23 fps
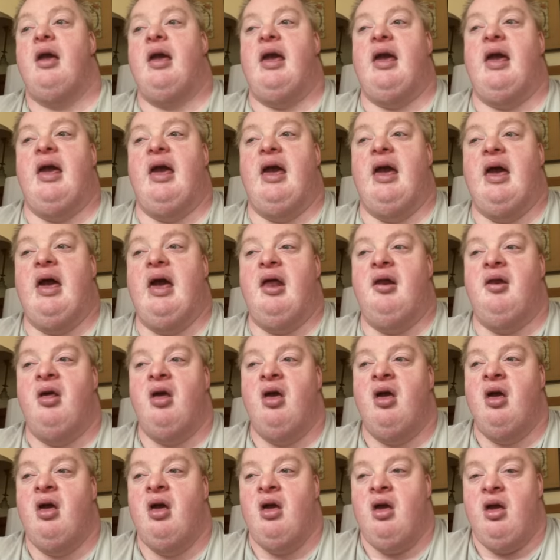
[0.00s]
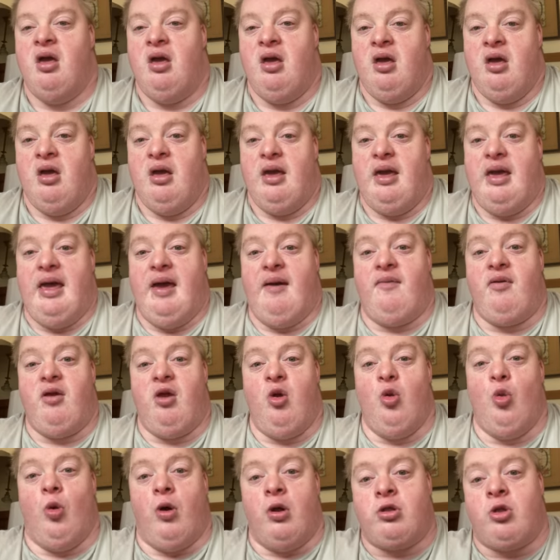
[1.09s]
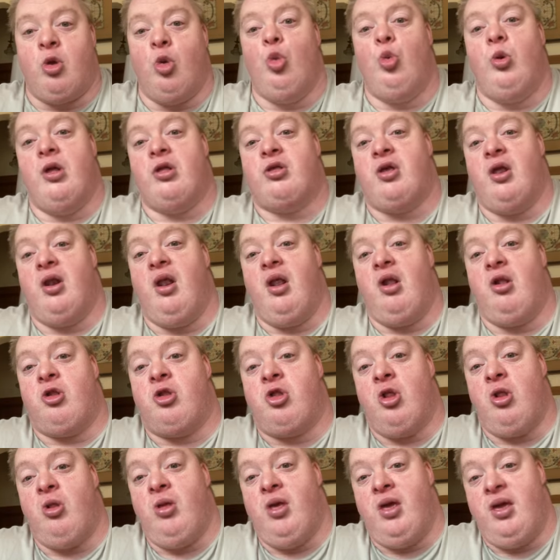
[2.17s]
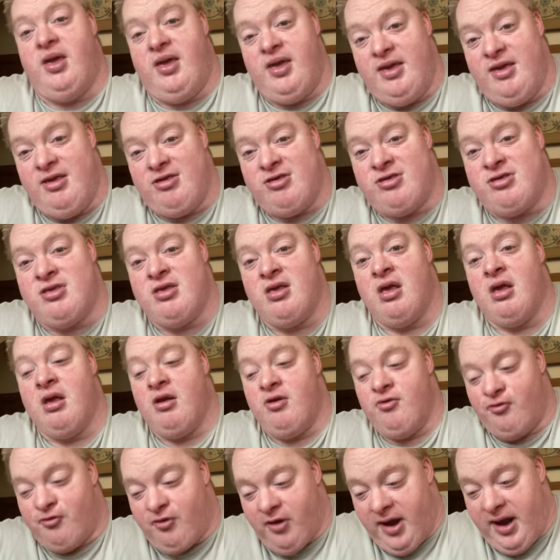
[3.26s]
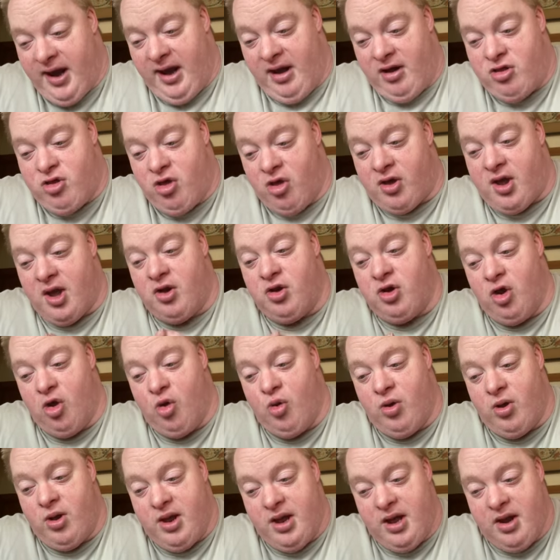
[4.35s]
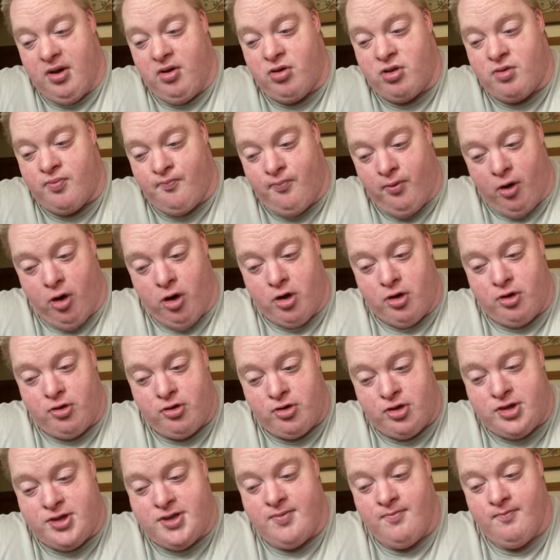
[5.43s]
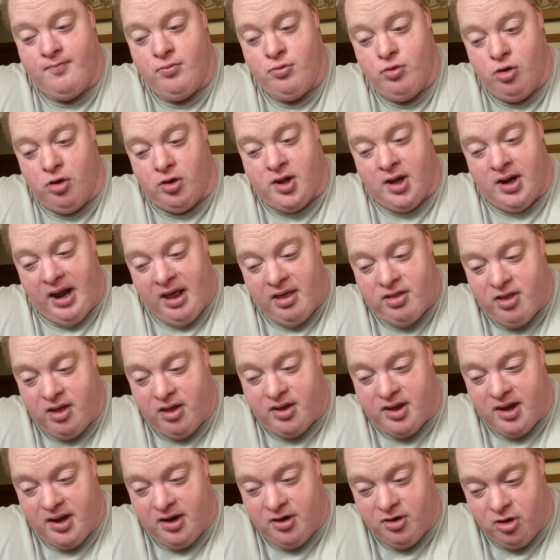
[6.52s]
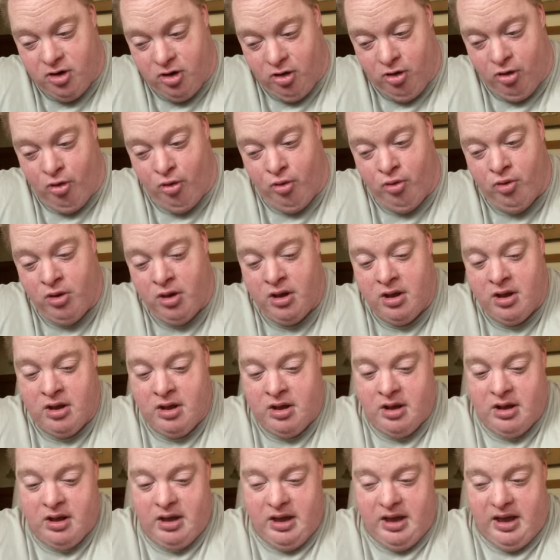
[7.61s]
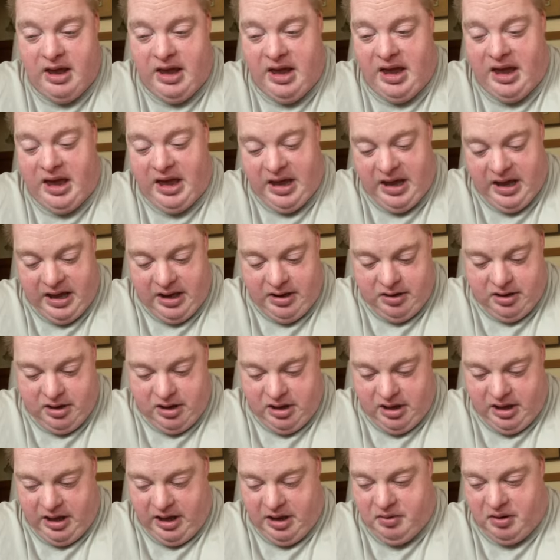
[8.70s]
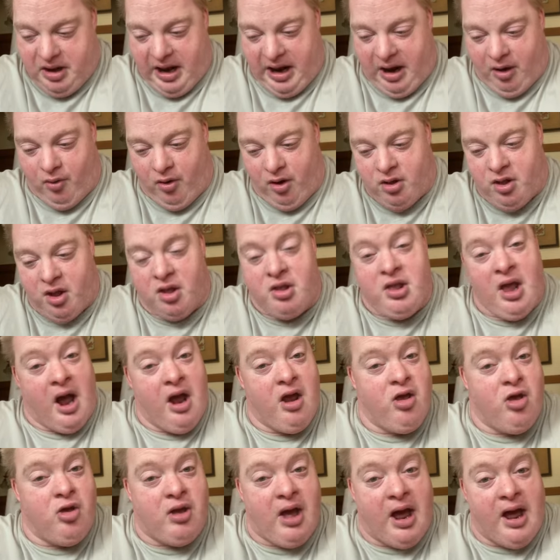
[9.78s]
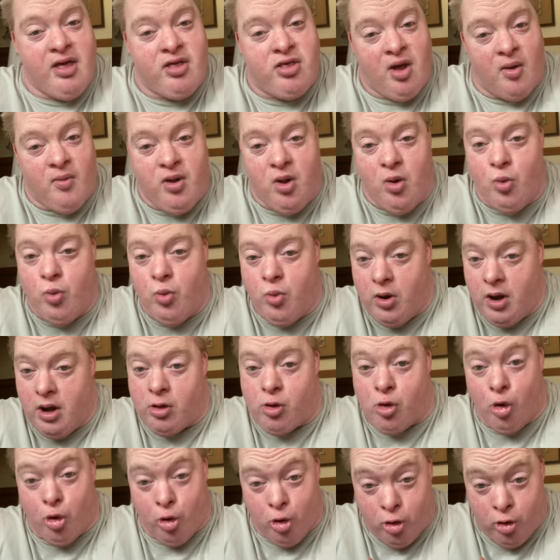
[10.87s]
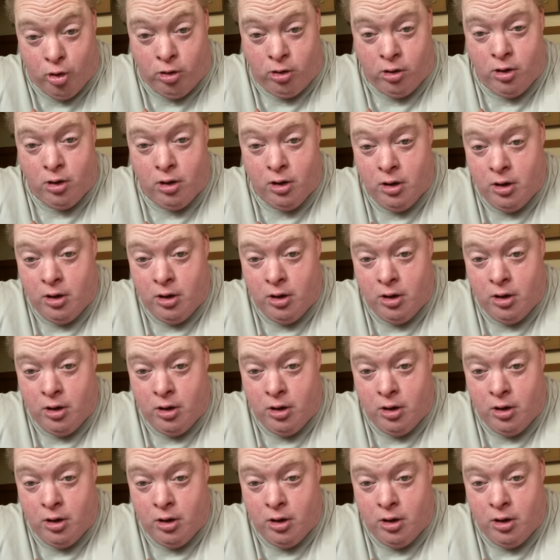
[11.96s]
And if you want to listen into these things, you can do in sports. You can actually can do. And I want to tell you guys something really cool.